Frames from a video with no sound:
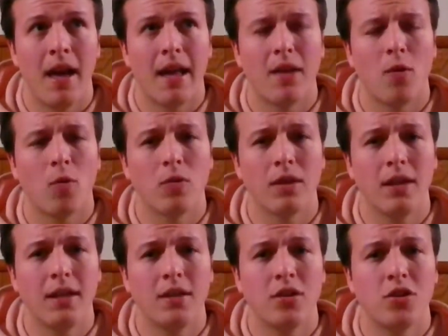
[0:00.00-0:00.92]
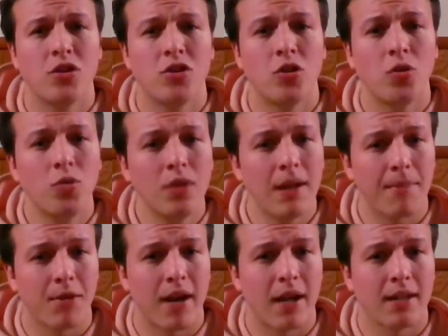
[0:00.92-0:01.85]
and only two
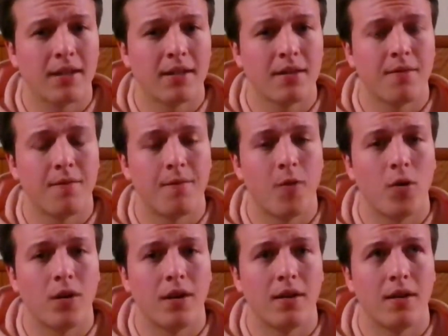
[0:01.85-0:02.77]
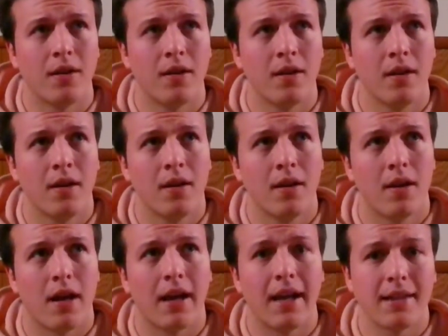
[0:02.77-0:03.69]
Democrats voted
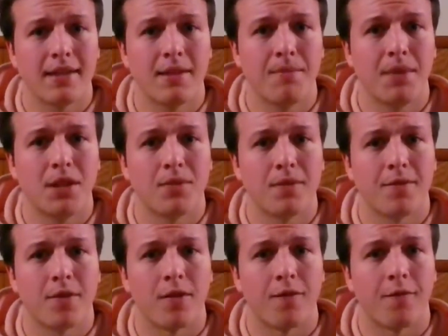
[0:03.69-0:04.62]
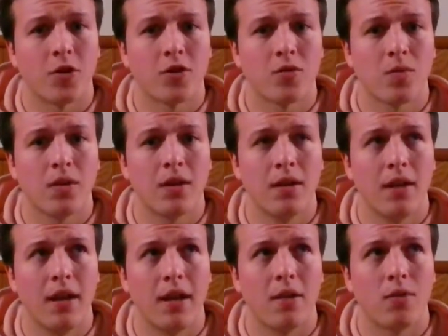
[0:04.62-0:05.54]
against impeachment for the first
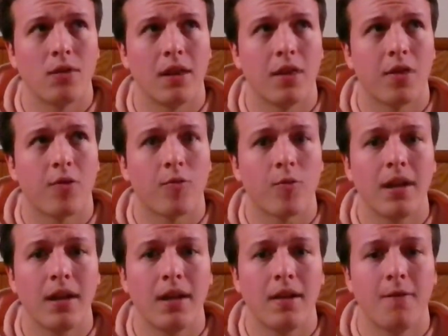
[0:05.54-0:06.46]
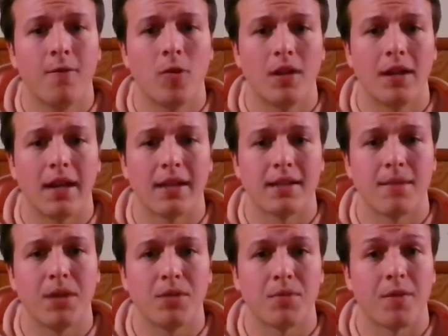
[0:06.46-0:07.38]
one, and only three voted against
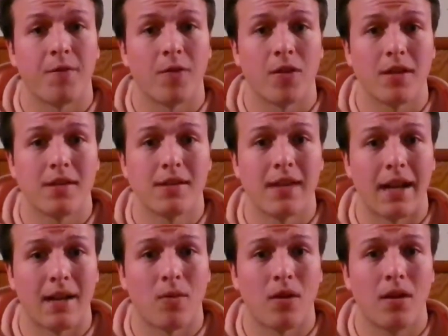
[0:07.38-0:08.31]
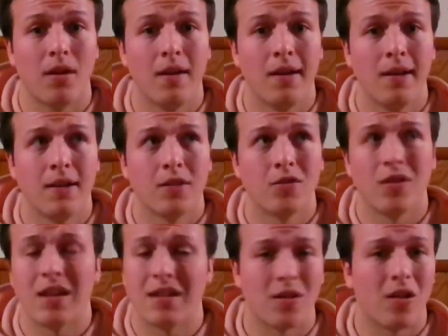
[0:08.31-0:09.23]
impeachment for the second one. So
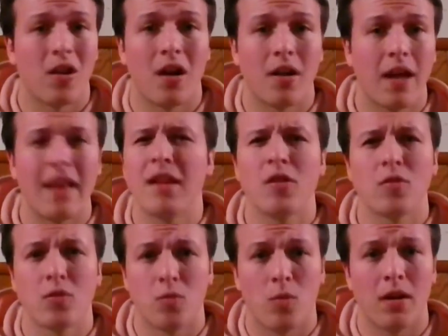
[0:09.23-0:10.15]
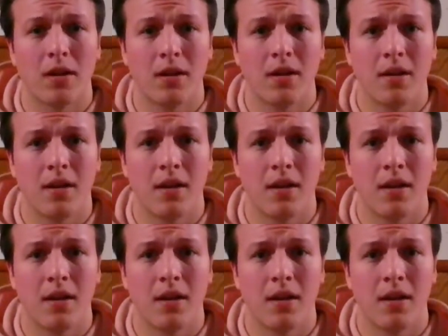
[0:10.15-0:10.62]
that's a lot. And then there was one